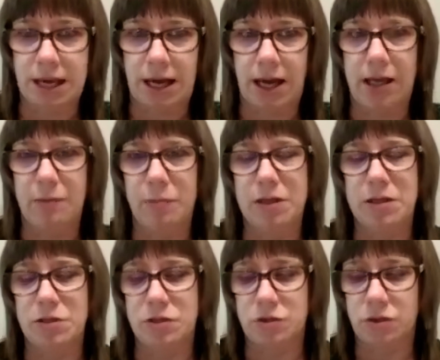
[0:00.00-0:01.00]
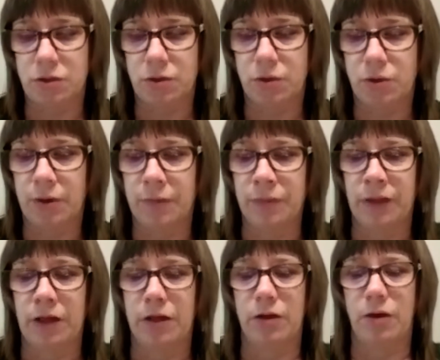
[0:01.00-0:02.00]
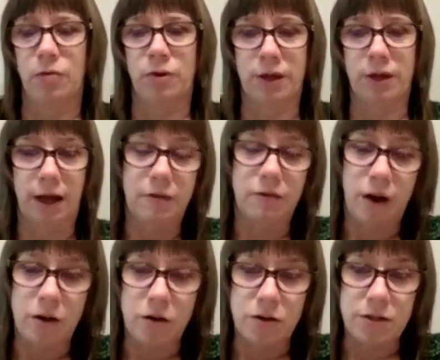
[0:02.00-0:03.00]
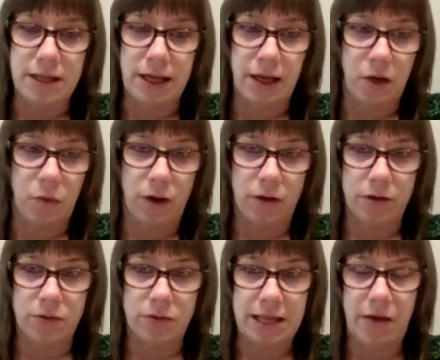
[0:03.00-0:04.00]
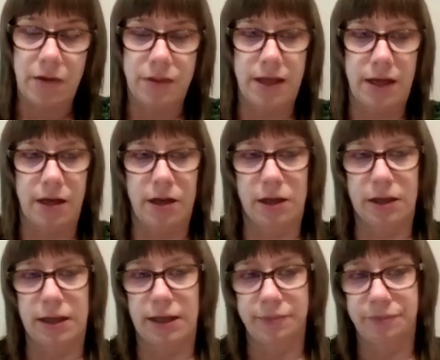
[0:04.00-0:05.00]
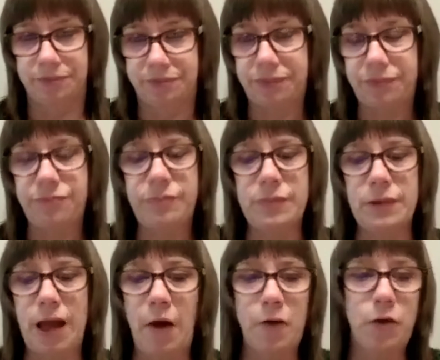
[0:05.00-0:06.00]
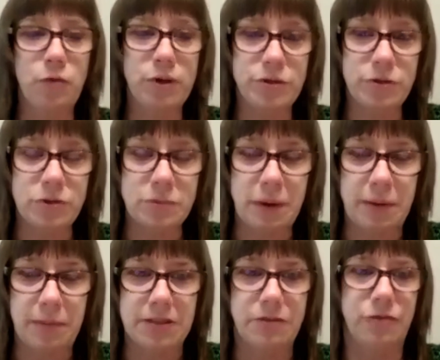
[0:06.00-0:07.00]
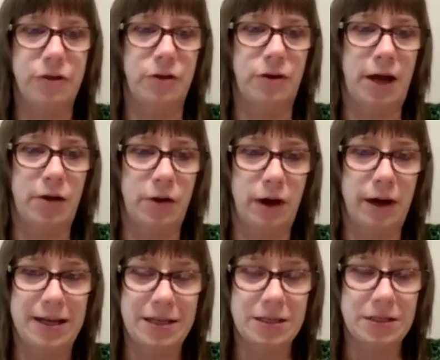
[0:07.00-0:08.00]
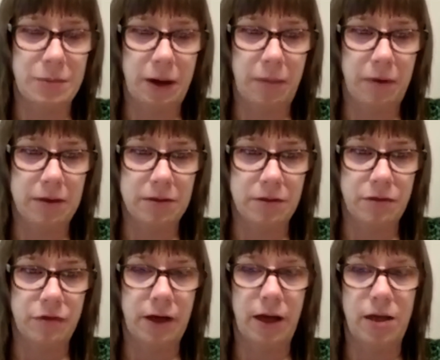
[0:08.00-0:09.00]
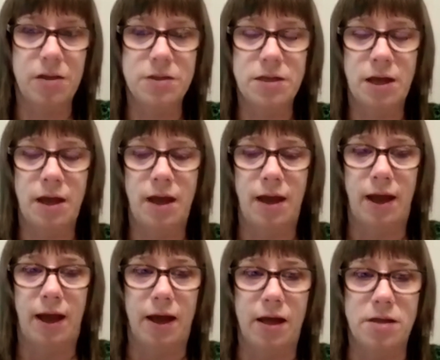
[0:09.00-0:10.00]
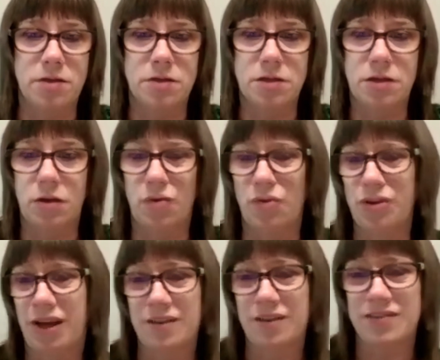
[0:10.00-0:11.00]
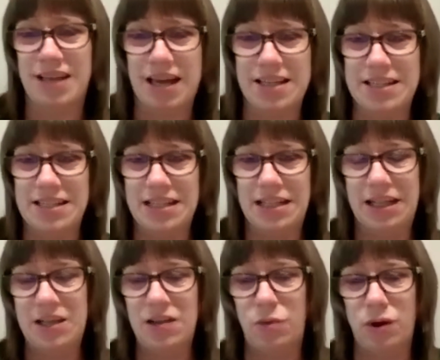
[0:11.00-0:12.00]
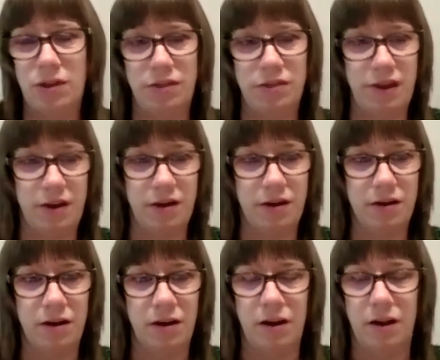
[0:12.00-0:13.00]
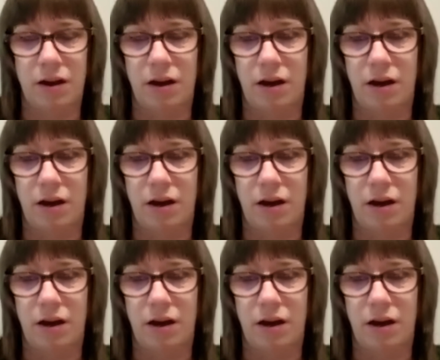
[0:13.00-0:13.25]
the time into really kind of understanding what else was out there and how your research might be different or how your ideas might be different, and really kind of testing it with their